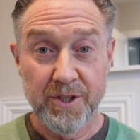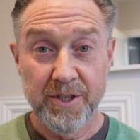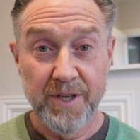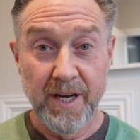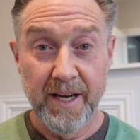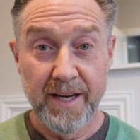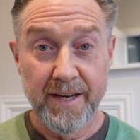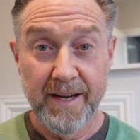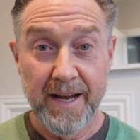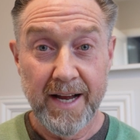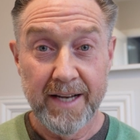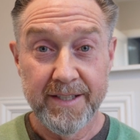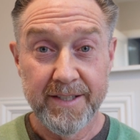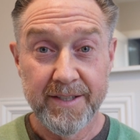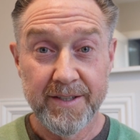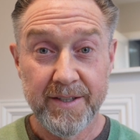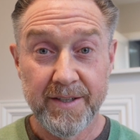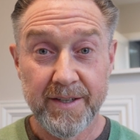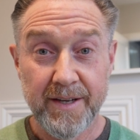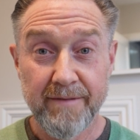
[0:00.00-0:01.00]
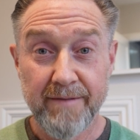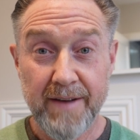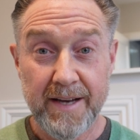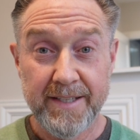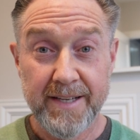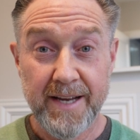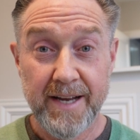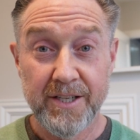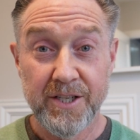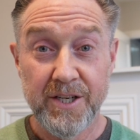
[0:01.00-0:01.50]
saying that
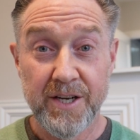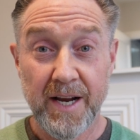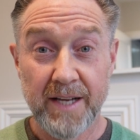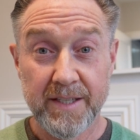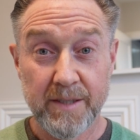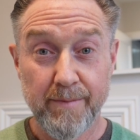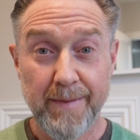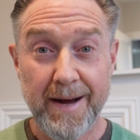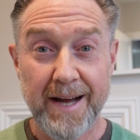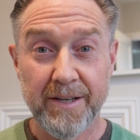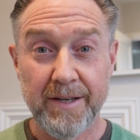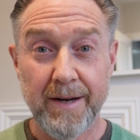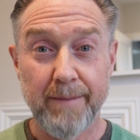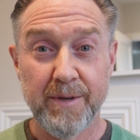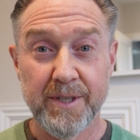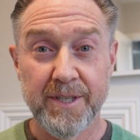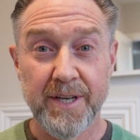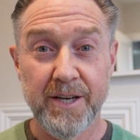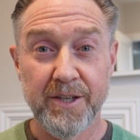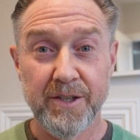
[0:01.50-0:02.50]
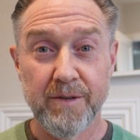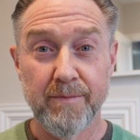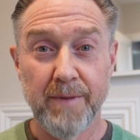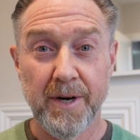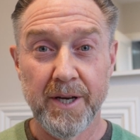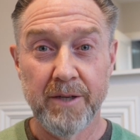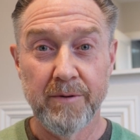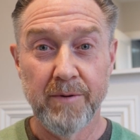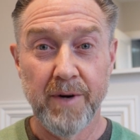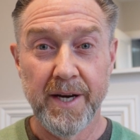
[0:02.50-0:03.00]
Invest Engine has a bad reputation, by
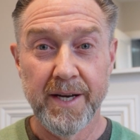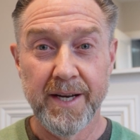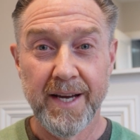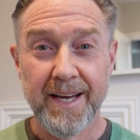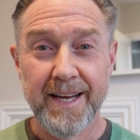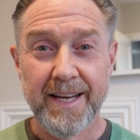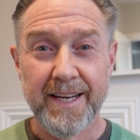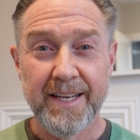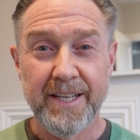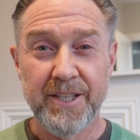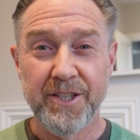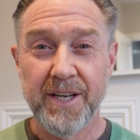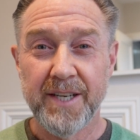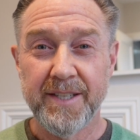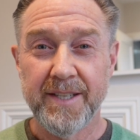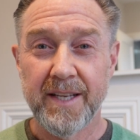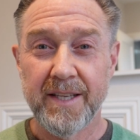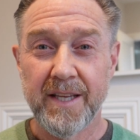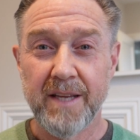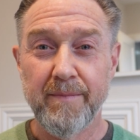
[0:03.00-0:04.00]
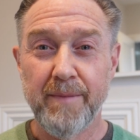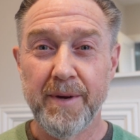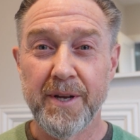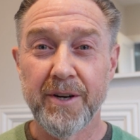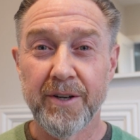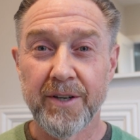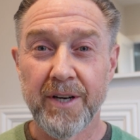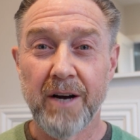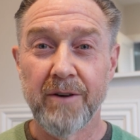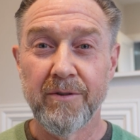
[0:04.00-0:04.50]
the way. It's just that they've been
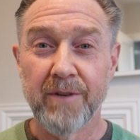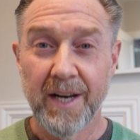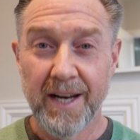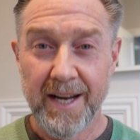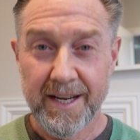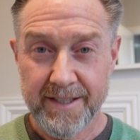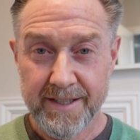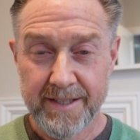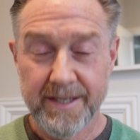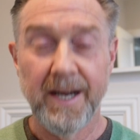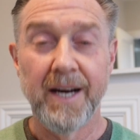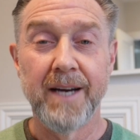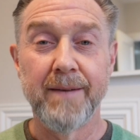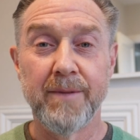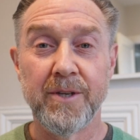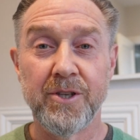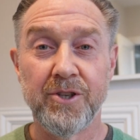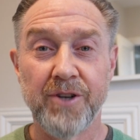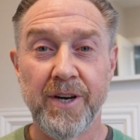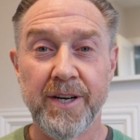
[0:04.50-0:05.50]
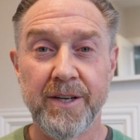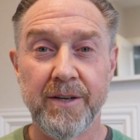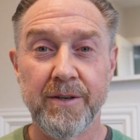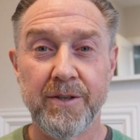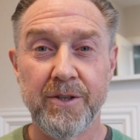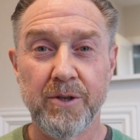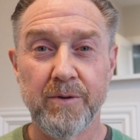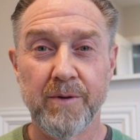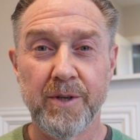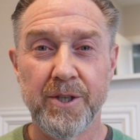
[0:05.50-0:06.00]
around less time than Trading
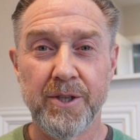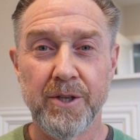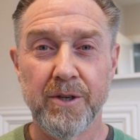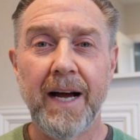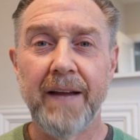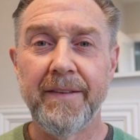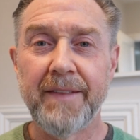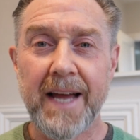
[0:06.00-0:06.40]
2 and 2, and